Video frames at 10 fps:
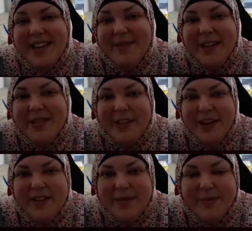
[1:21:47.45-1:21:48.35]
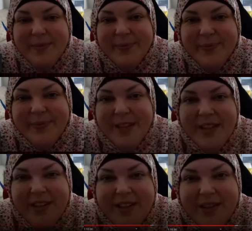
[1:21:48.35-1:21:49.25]
That's really awesome.
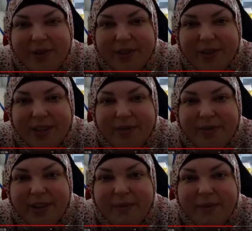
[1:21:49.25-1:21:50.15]
Thanks for, you know, coming